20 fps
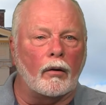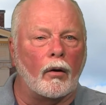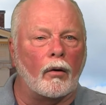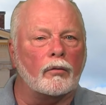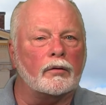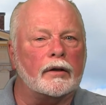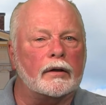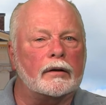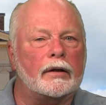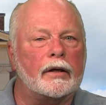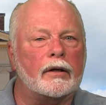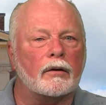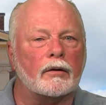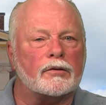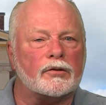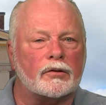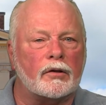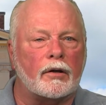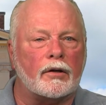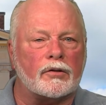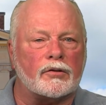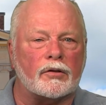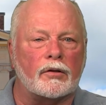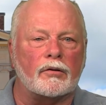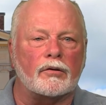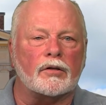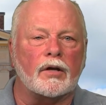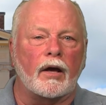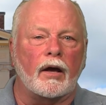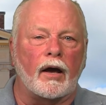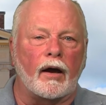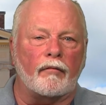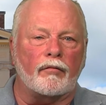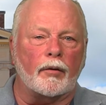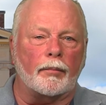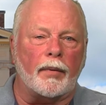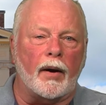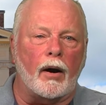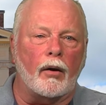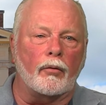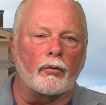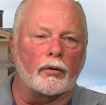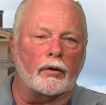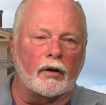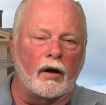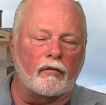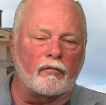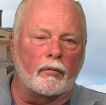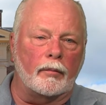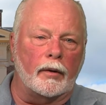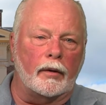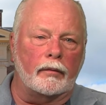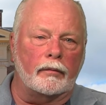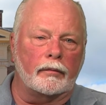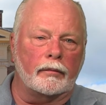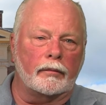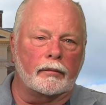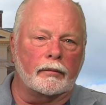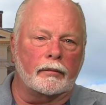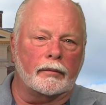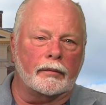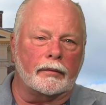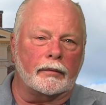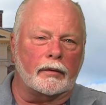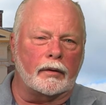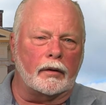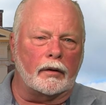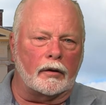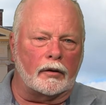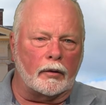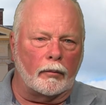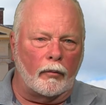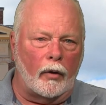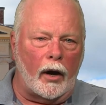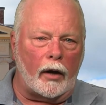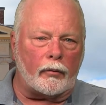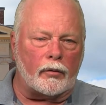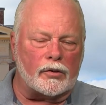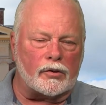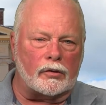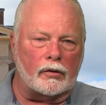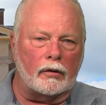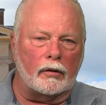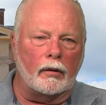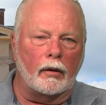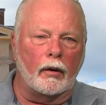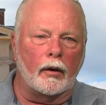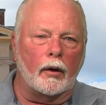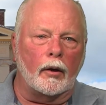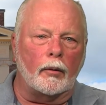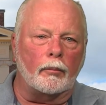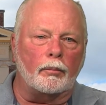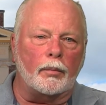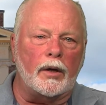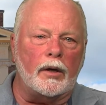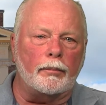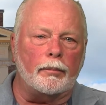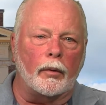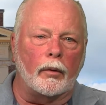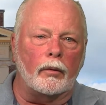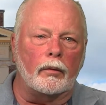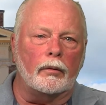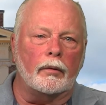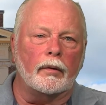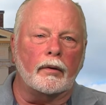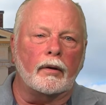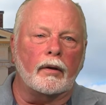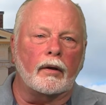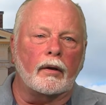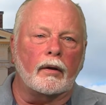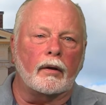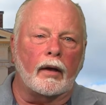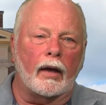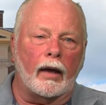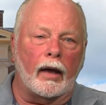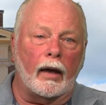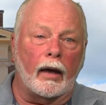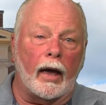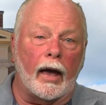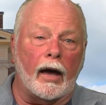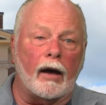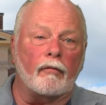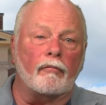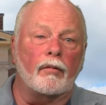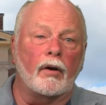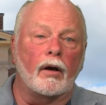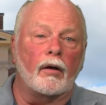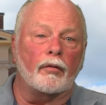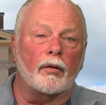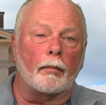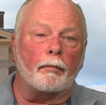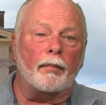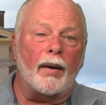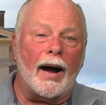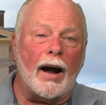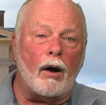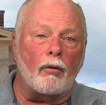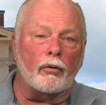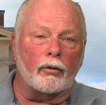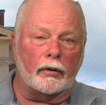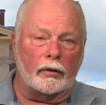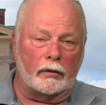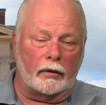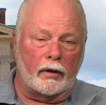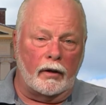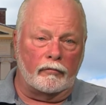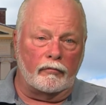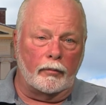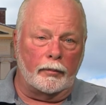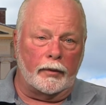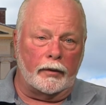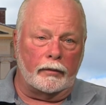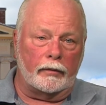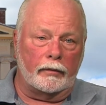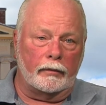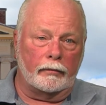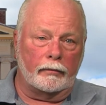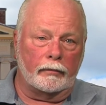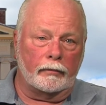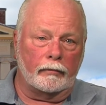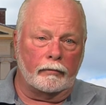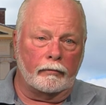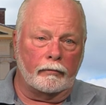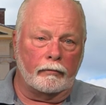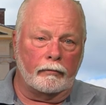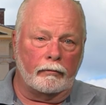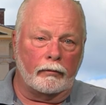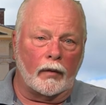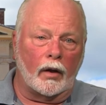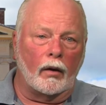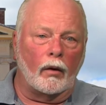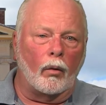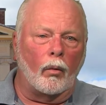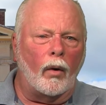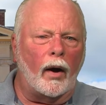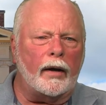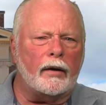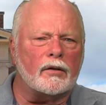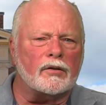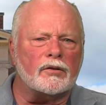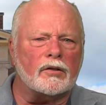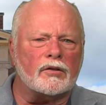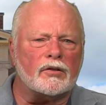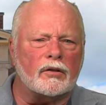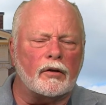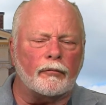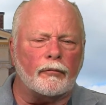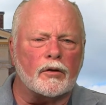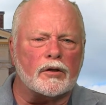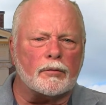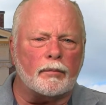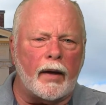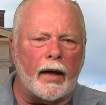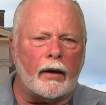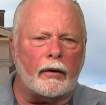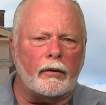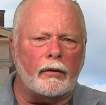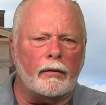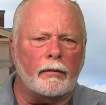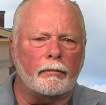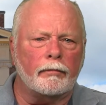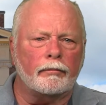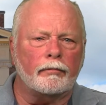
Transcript: only legal citizens have the power in government. In a democracy, people have the power in government. Why does this difference matter?